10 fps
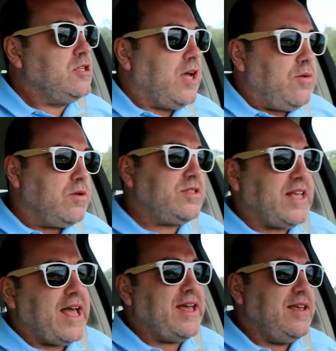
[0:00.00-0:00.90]
So I won't
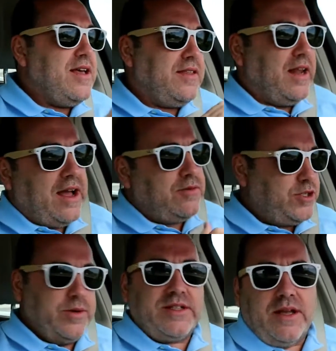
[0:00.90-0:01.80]
say that I
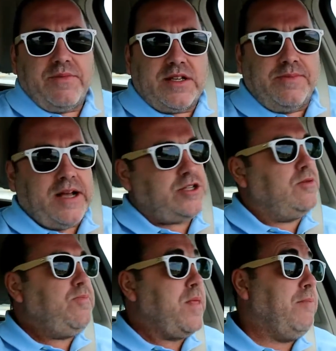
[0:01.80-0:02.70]
was doing something
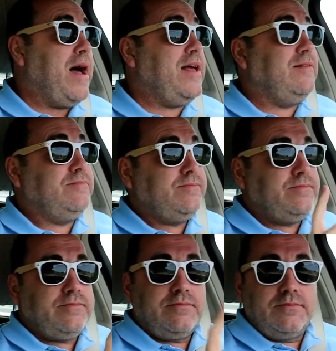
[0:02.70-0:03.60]
special, but
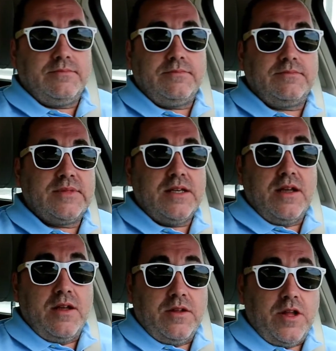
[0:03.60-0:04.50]

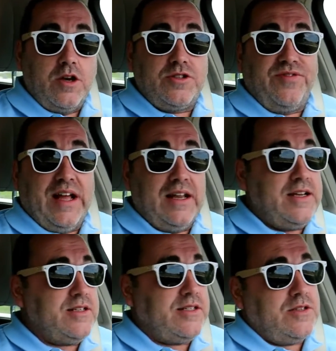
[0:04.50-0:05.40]
those
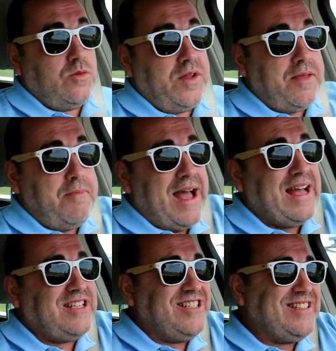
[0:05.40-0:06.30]
fellas with the
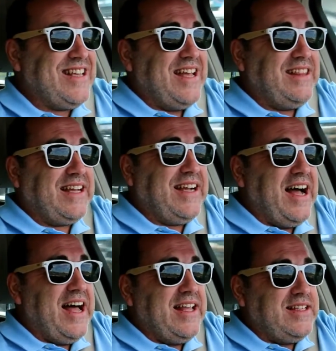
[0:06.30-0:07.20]
badges and the
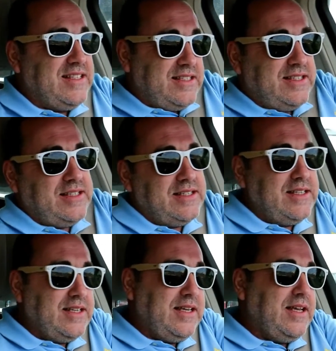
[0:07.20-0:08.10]
guns,
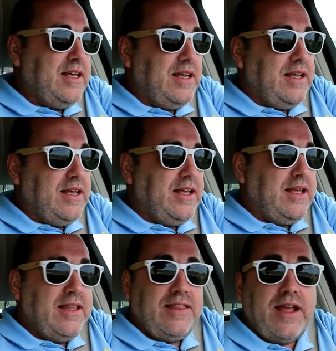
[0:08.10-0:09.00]

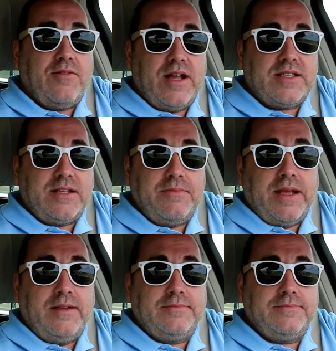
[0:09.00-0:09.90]
they arrested me.